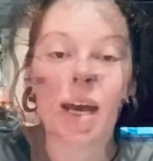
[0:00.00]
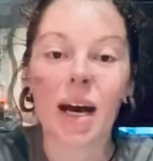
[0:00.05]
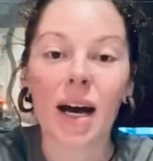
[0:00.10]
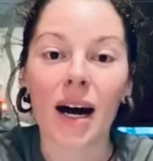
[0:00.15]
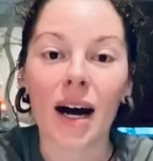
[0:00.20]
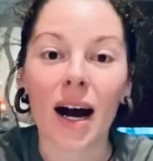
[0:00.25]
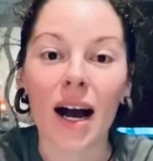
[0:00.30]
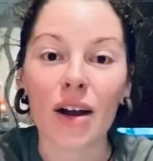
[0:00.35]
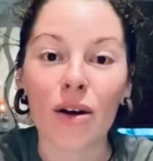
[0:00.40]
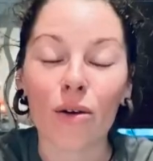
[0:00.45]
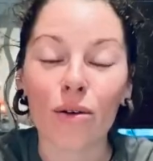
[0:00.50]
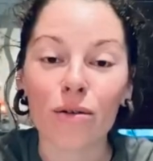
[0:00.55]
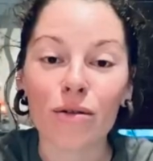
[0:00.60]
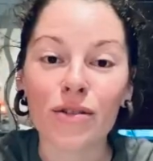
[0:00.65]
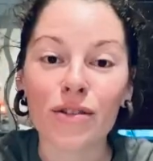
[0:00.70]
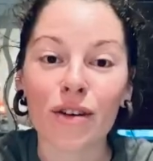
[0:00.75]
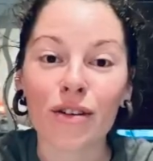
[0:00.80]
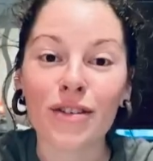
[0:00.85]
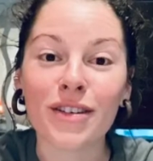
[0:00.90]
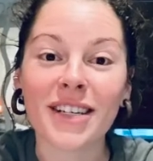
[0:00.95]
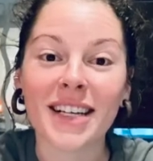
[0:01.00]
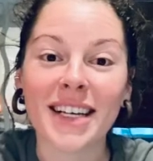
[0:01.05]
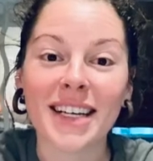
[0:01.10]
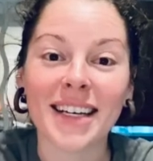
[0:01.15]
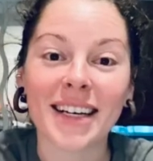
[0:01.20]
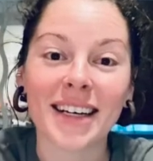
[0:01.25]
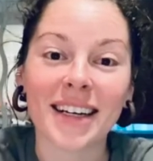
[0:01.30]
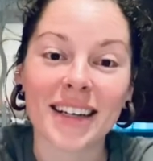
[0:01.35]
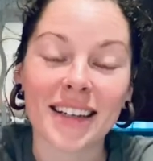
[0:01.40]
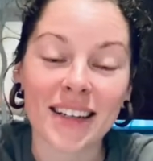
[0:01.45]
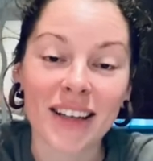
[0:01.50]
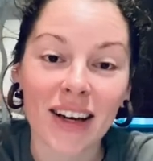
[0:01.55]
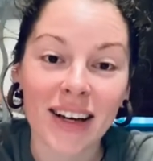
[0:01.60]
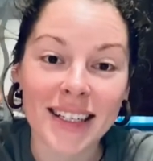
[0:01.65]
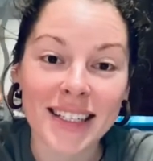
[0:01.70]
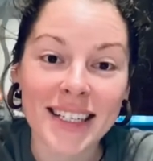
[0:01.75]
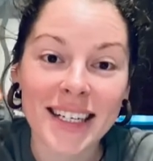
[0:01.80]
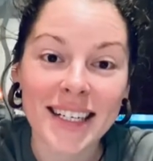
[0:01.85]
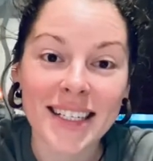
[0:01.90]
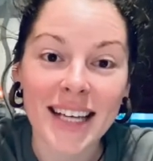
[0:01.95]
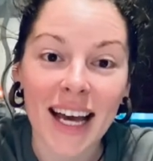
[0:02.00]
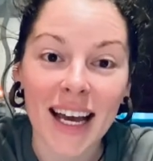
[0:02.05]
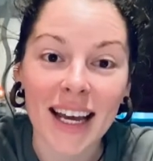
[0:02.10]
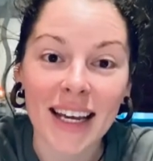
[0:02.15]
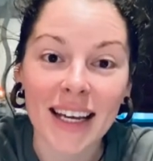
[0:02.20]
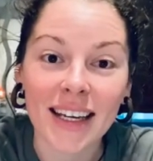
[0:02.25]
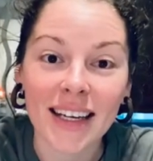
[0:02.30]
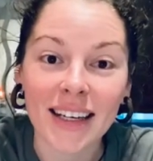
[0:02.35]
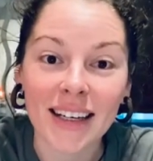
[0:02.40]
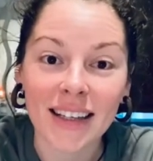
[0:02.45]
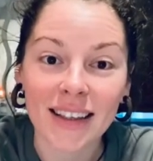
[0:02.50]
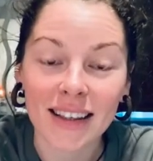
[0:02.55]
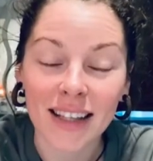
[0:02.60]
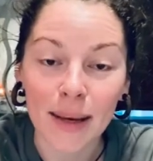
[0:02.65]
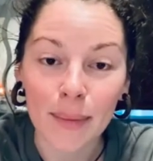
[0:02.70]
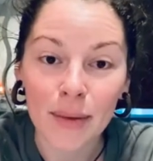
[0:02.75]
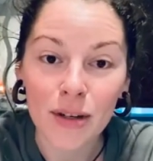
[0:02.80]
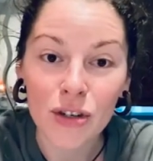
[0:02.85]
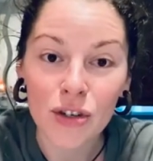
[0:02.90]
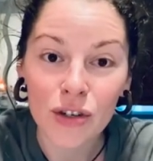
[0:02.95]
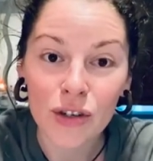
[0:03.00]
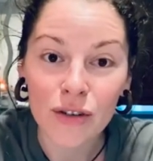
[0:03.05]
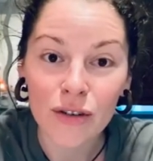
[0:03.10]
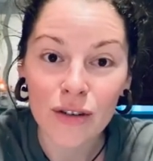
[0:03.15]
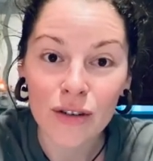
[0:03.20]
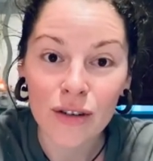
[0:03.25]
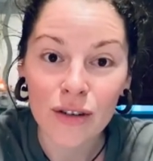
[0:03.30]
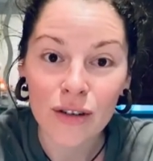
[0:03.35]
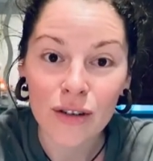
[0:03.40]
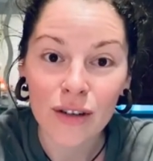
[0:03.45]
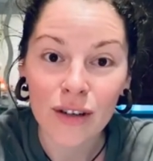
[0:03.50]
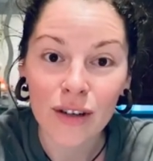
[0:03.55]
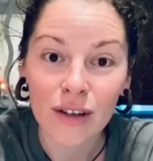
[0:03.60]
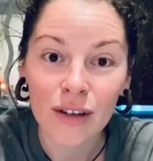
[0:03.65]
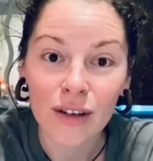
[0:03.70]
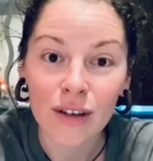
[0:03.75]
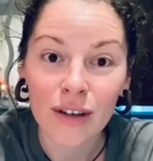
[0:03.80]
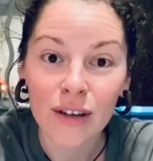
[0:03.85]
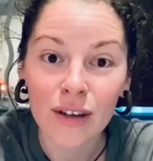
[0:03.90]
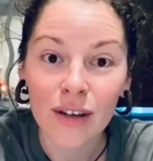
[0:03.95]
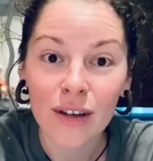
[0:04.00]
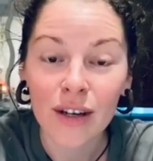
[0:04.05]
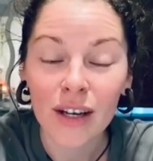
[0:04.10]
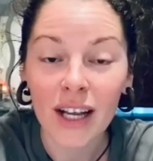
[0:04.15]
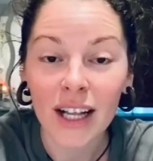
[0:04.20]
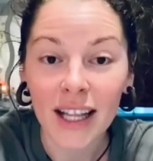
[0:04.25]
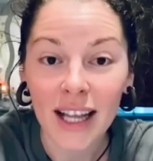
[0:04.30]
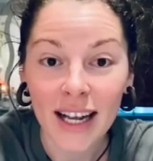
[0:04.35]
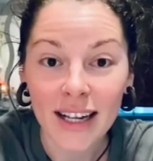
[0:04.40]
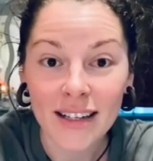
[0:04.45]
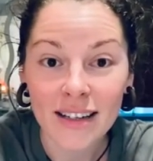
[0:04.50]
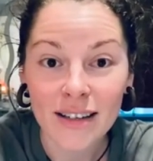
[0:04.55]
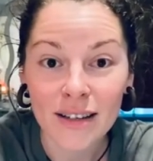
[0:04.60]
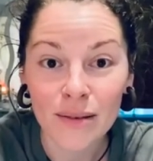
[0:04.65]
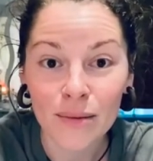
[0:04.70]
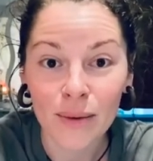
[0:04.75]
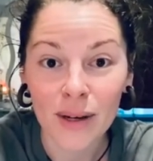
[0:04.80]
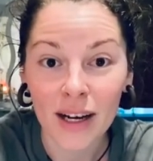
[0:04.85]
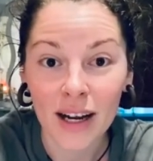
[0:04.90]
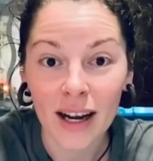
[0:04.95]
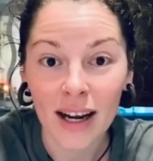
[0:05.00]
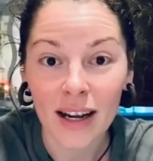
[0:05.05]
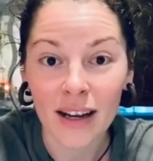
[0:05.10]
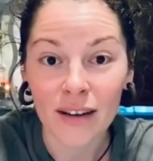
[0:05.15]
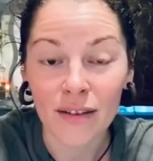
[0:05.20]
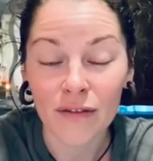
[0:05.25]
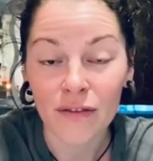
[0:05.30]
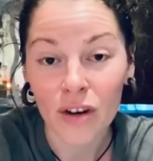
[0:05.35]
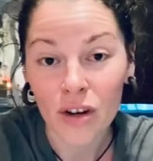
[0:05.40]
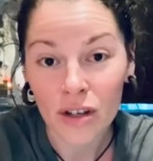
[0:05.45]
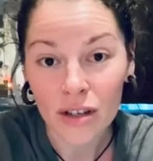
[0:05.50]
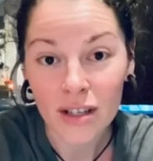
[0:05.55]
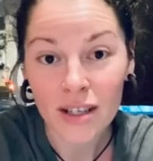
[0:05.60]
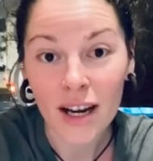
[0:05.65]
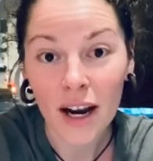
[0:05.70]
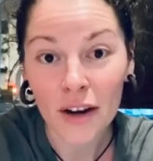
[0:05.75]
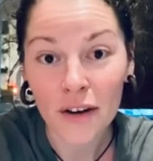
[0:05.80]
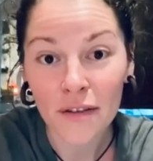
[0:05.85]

I also did a 90-day lemon juice cleanse when I first started